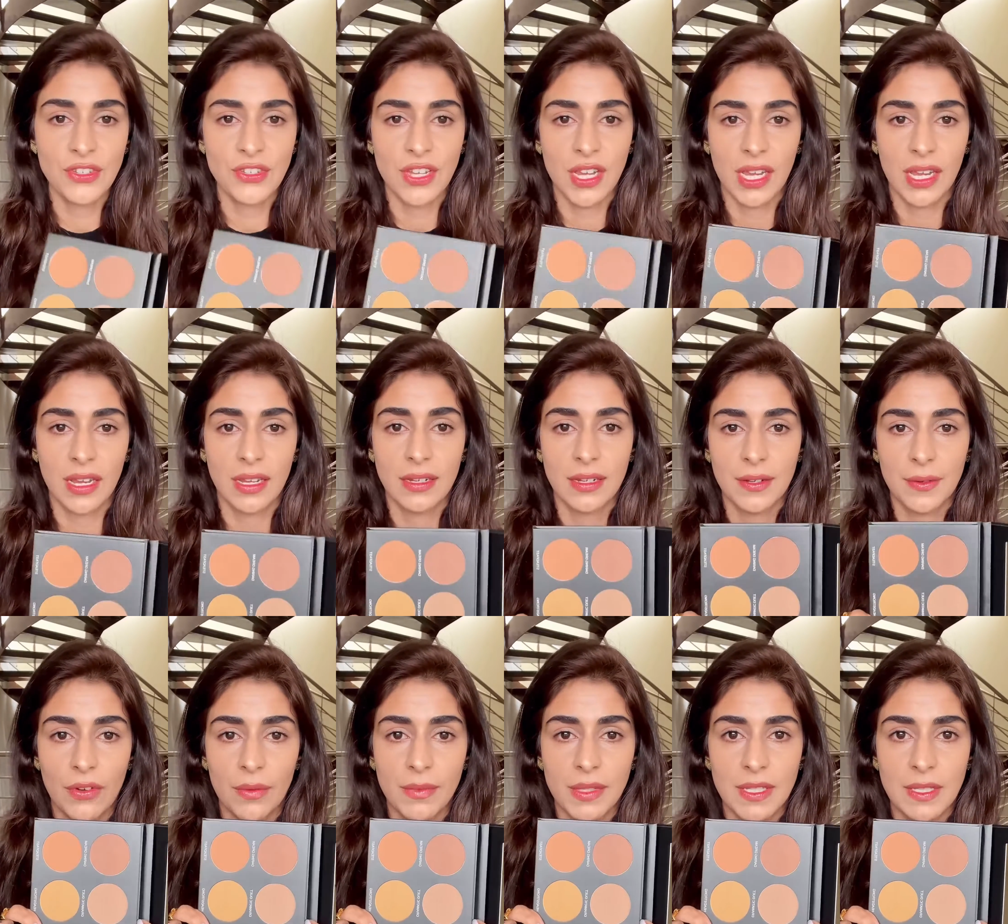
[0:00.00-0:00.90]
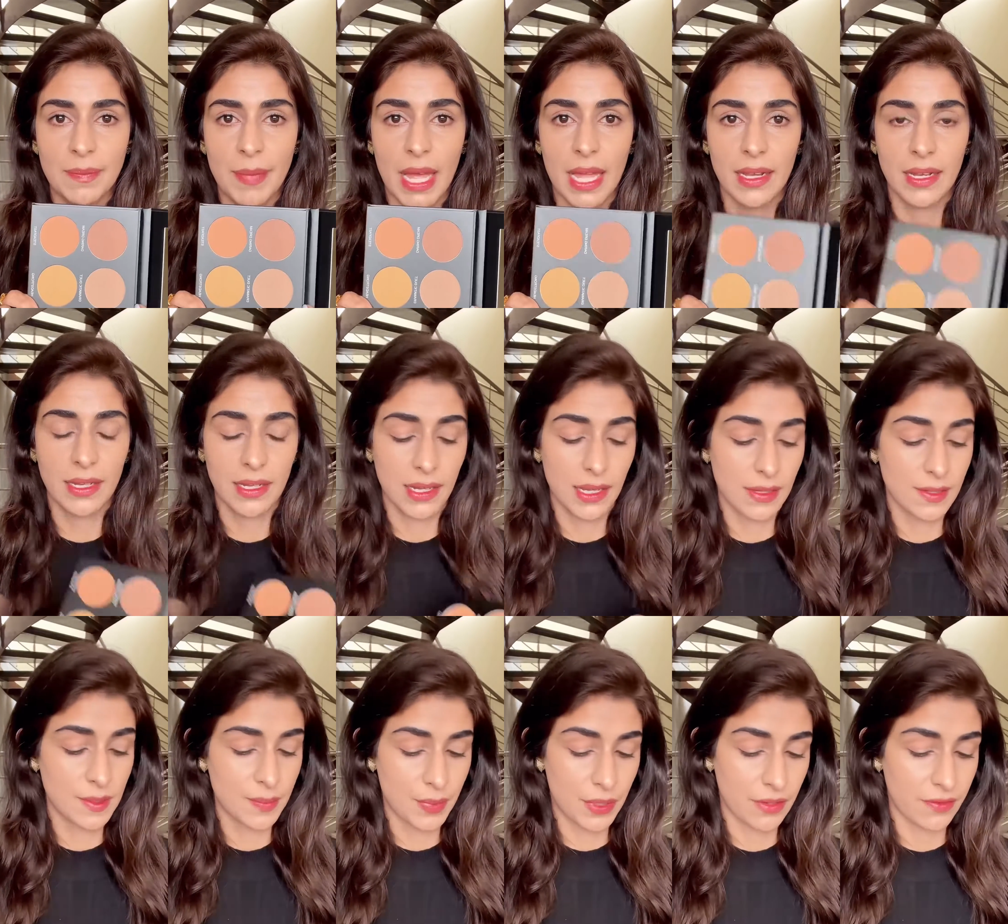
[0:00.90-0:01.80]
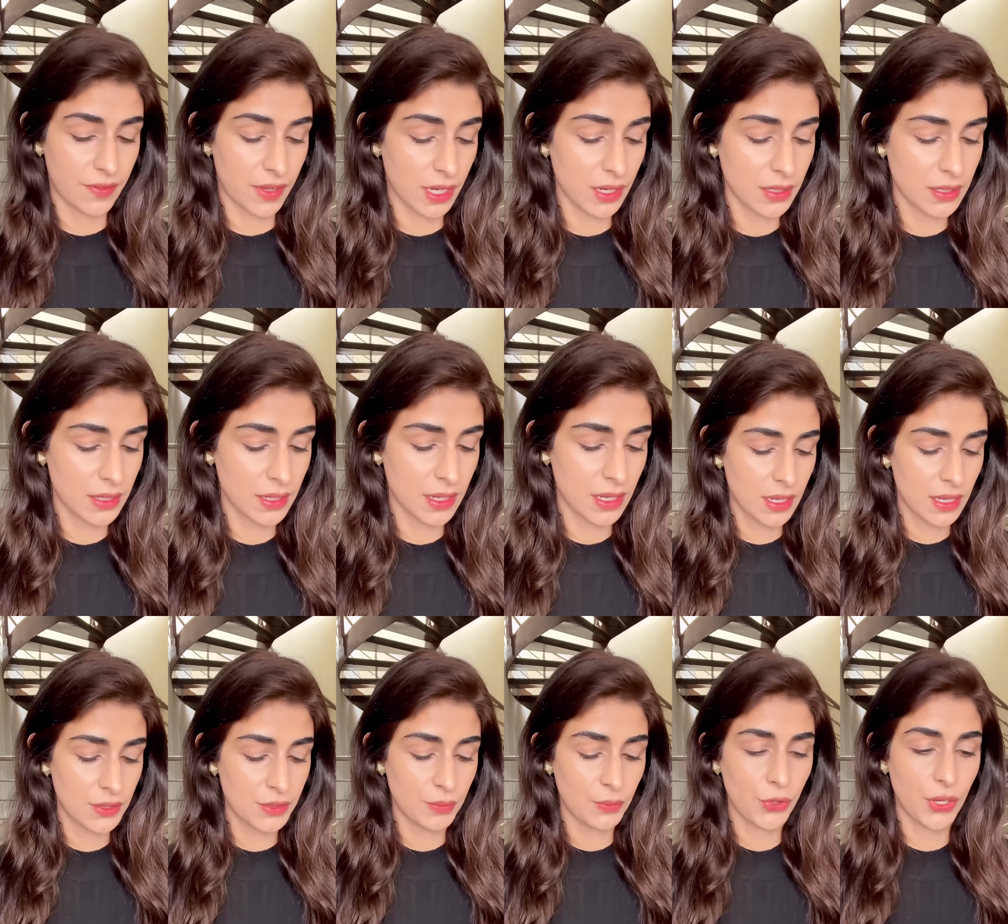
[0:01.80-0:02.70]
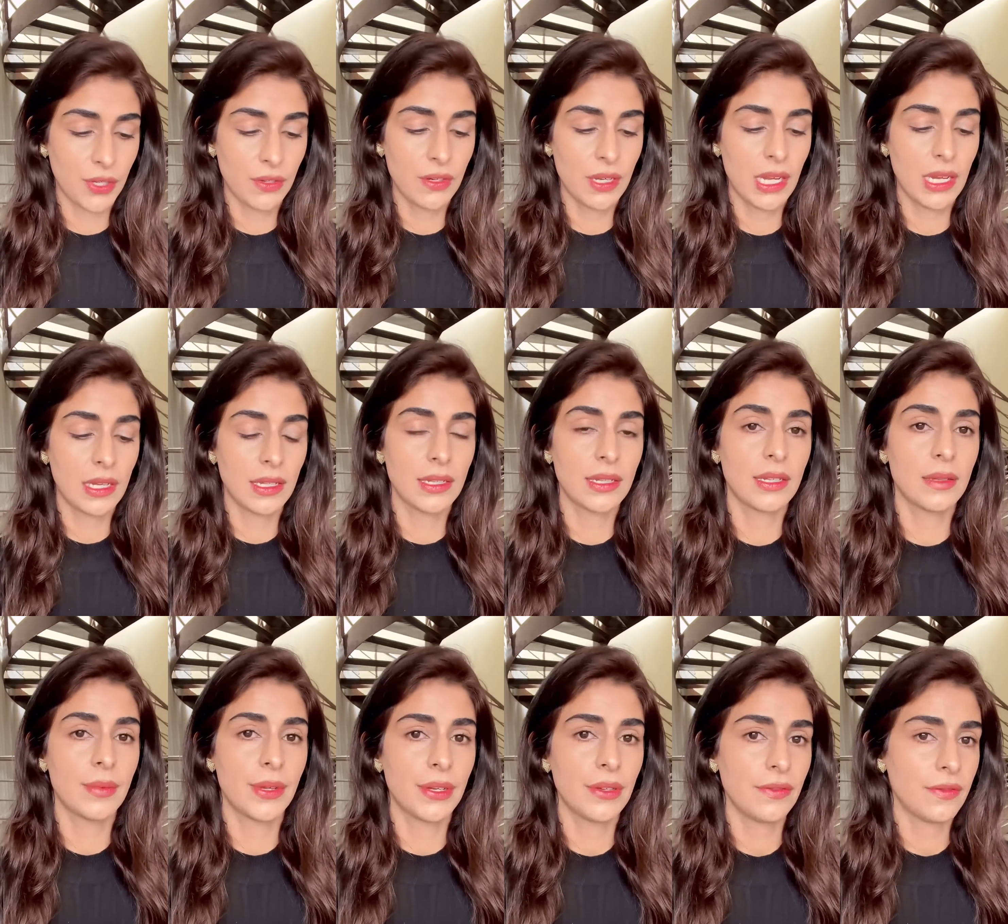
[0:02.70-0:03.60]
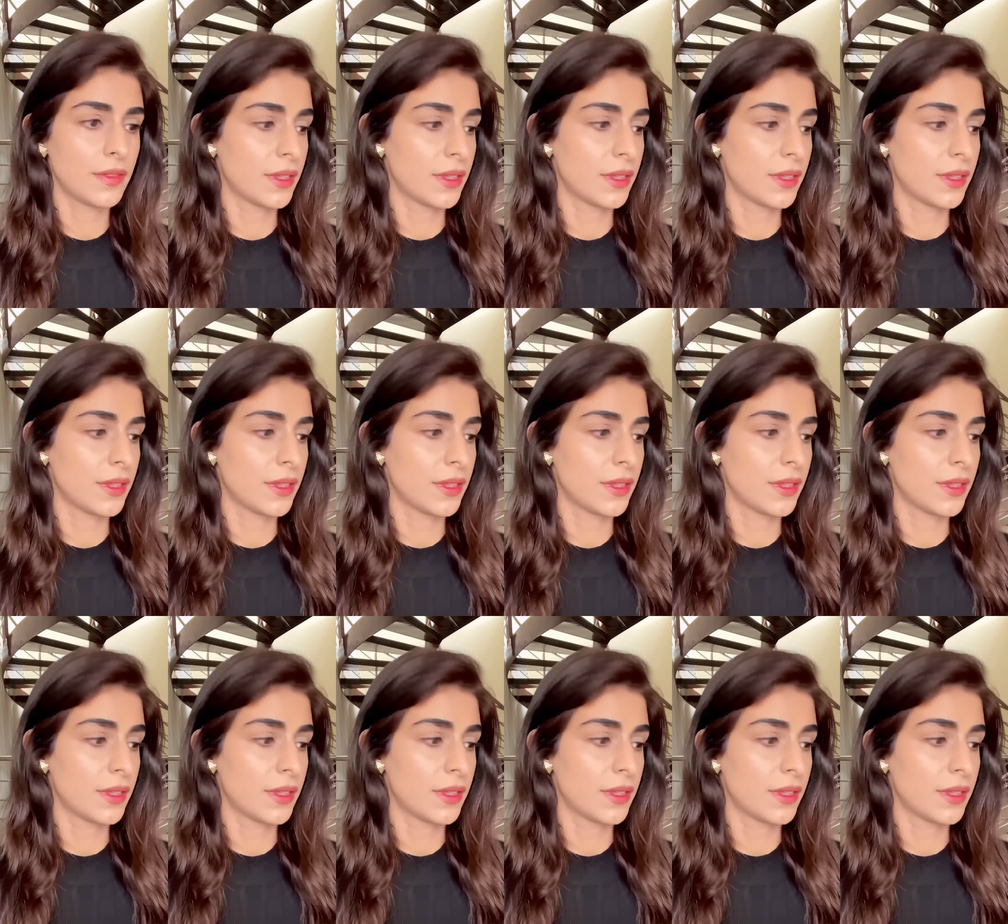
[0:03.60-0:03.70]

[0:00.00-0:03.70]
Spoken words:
shade from this palette is perfect. I'm going to take a little bit of